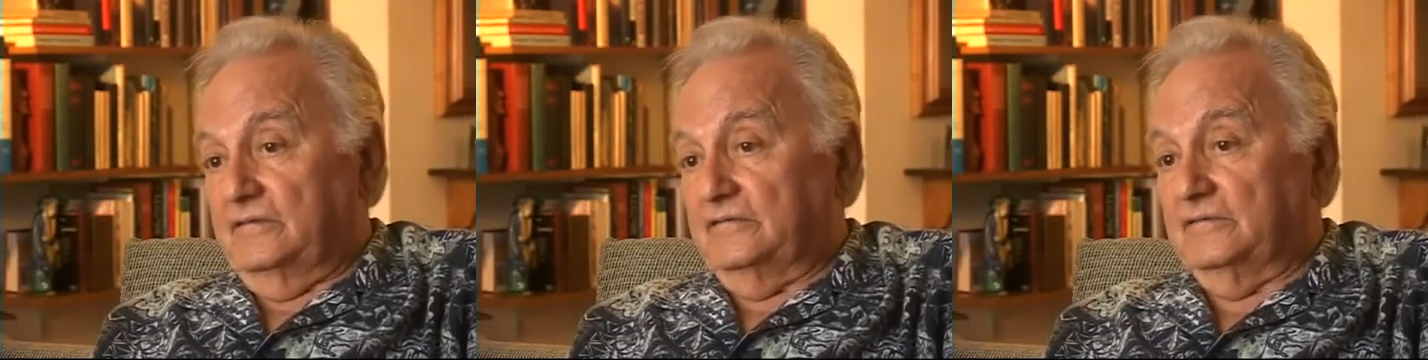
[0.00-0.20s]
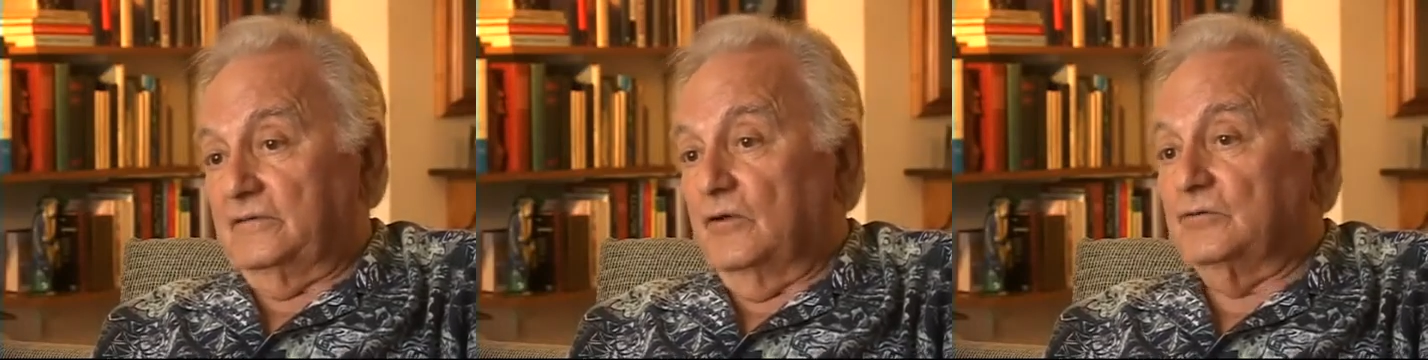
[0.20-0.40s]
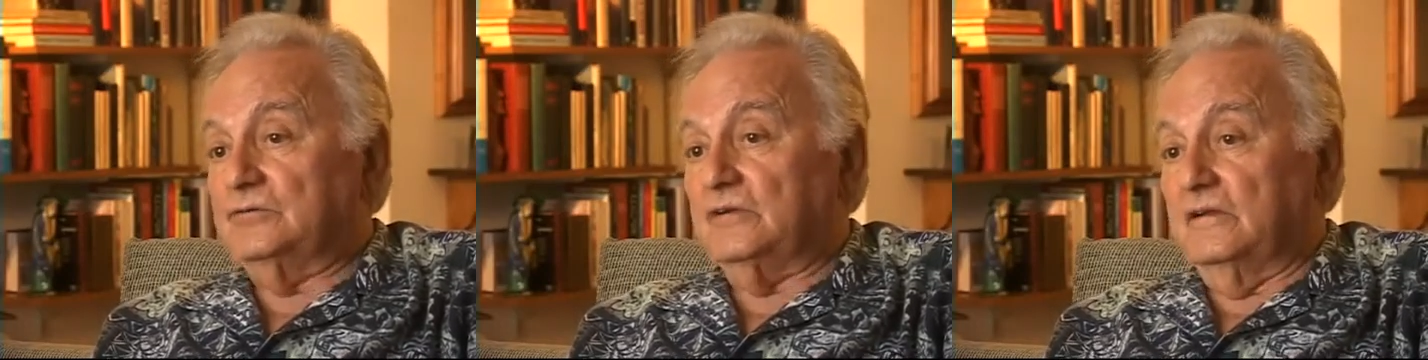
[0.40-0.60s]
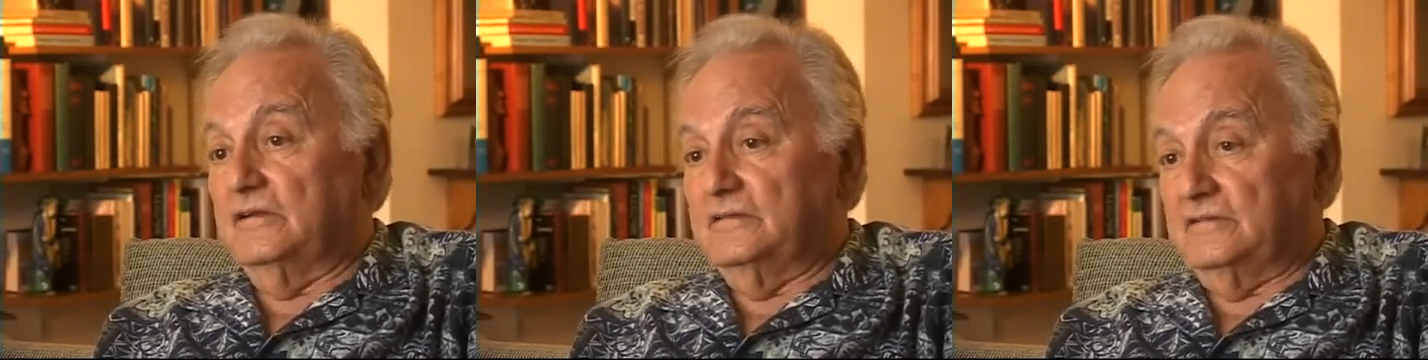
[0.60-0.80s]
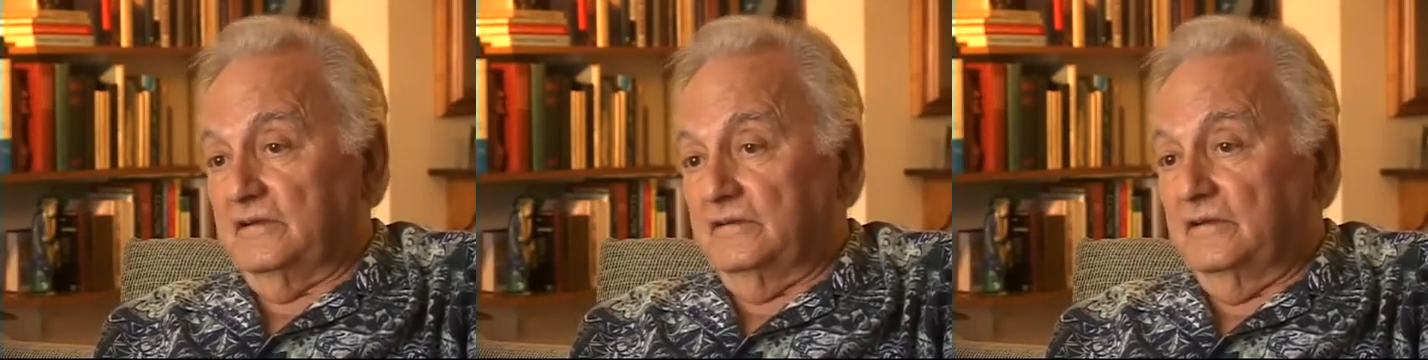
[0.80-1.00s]
socially
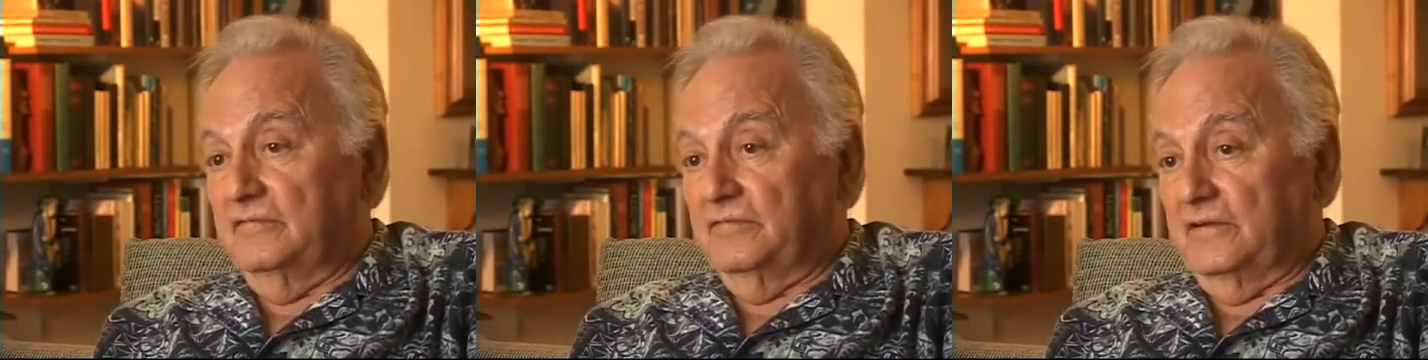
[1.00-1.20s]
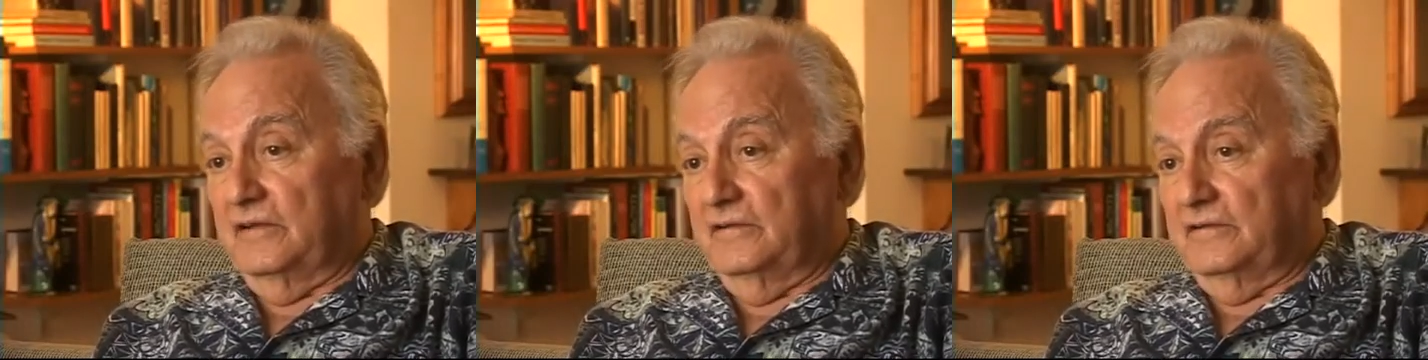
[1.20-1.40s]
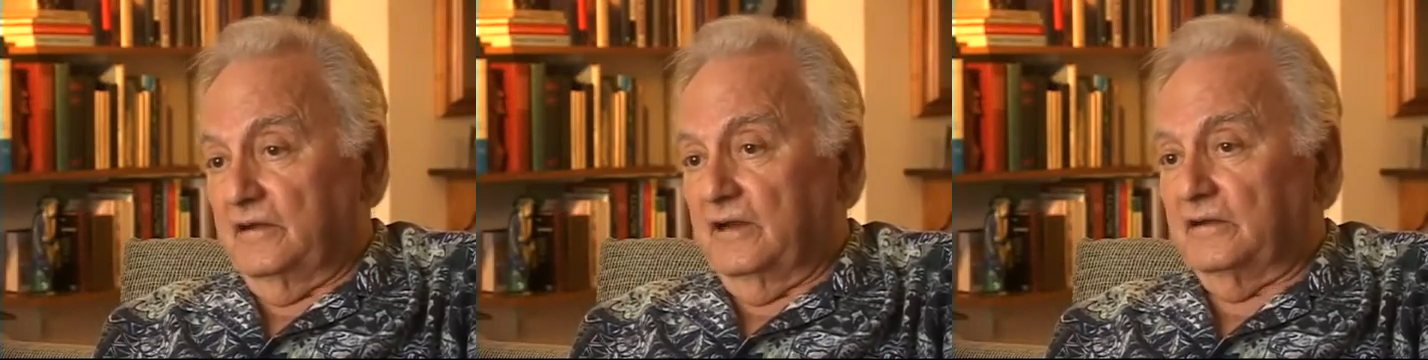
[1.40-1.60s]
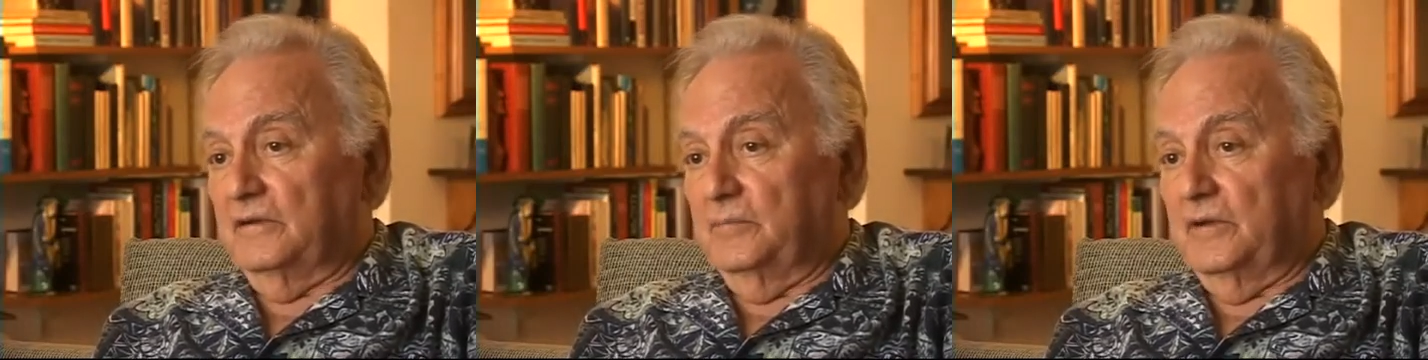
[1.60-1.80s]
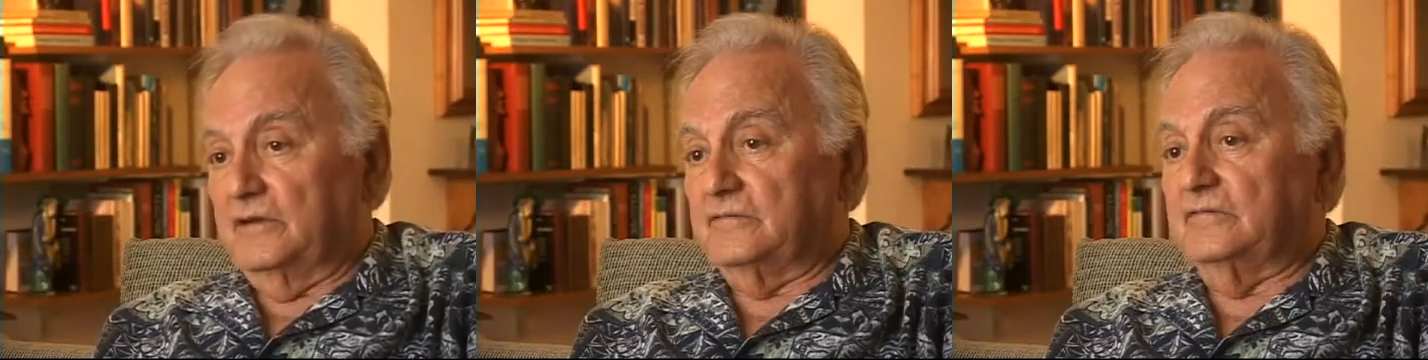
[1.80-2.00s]
significant
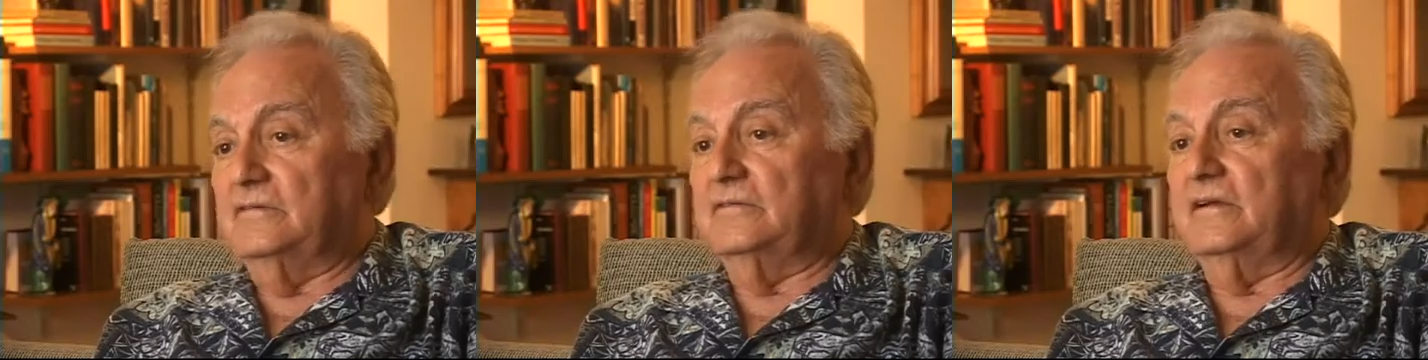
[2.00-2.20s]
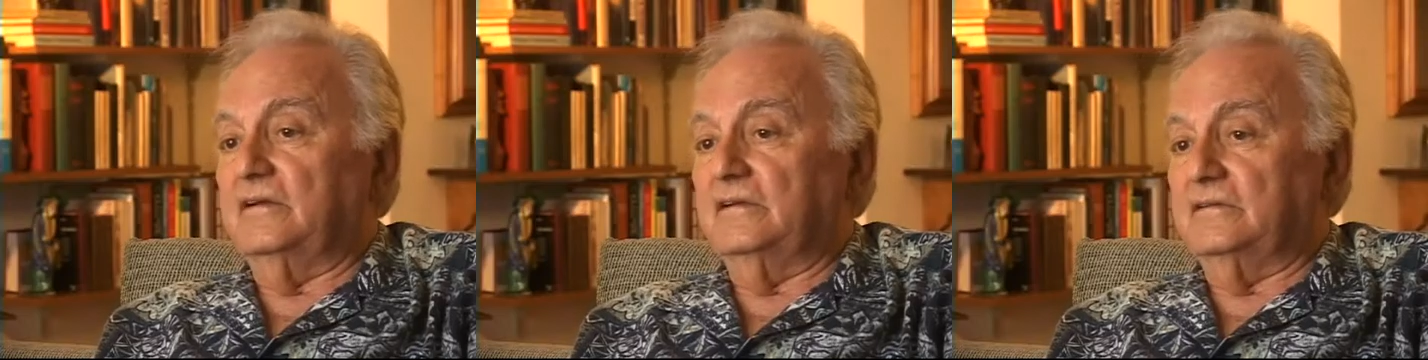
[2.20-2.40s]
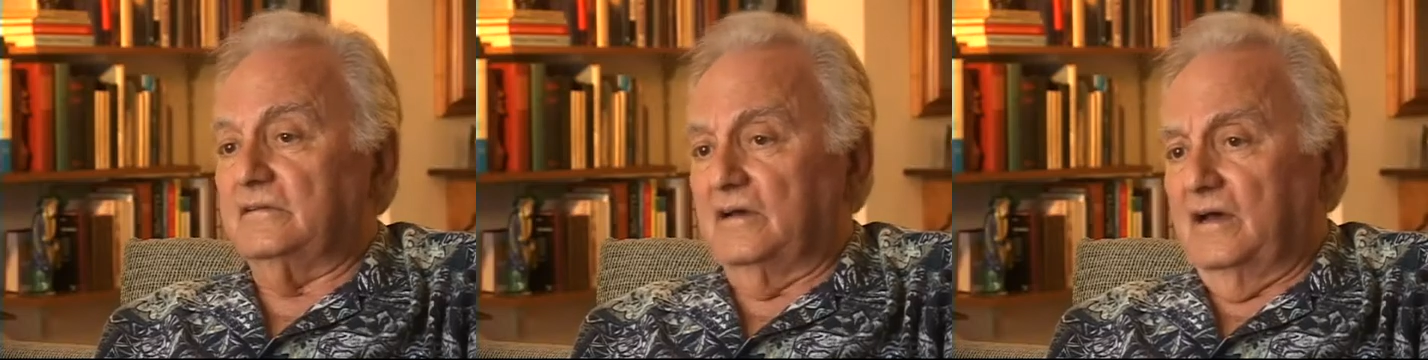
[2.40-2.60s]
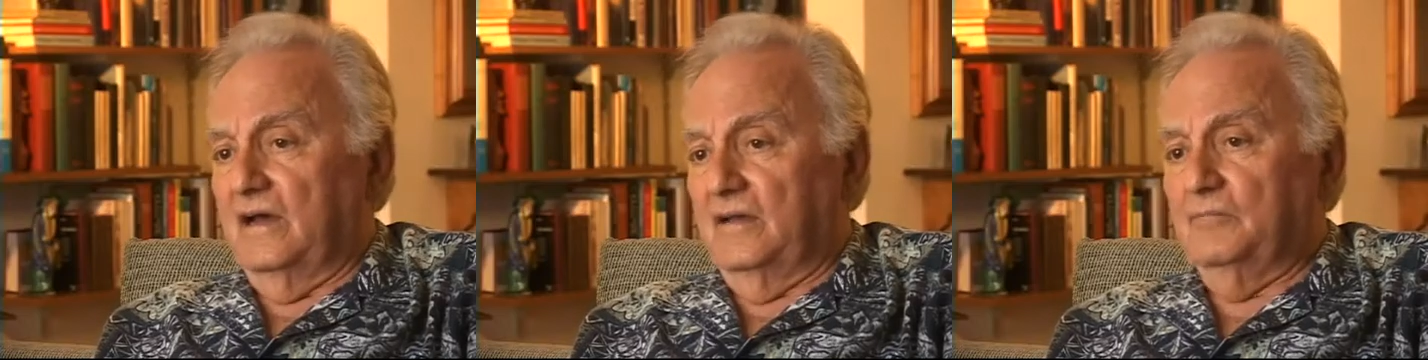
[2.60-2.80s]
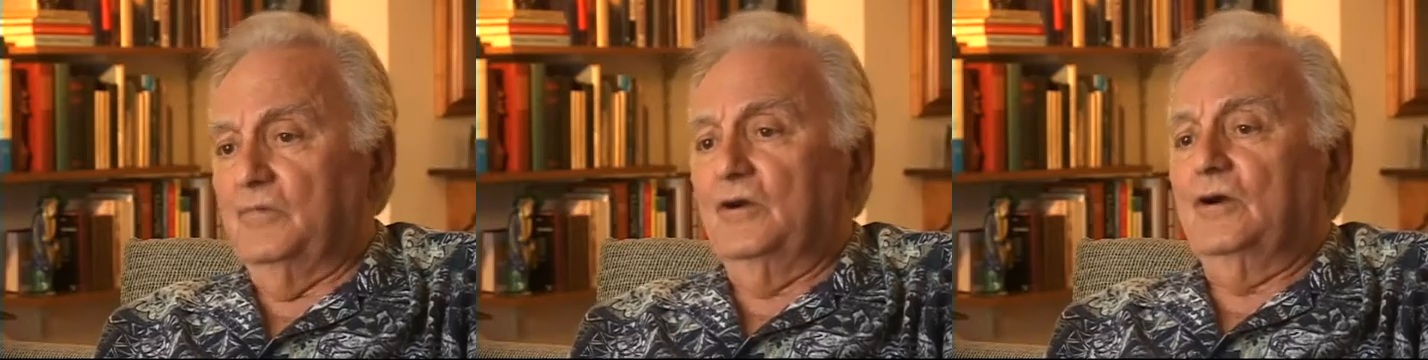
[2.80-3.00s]
documentaries at a
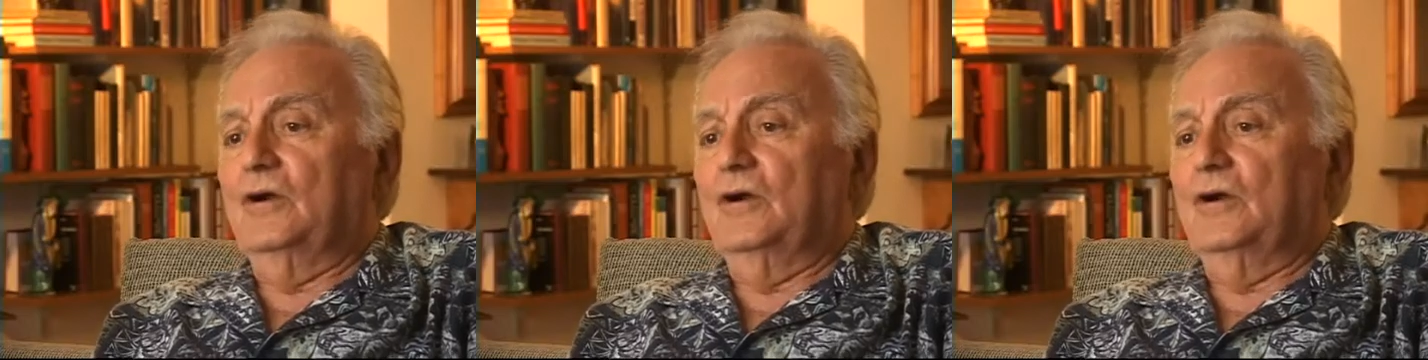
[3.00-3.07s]
time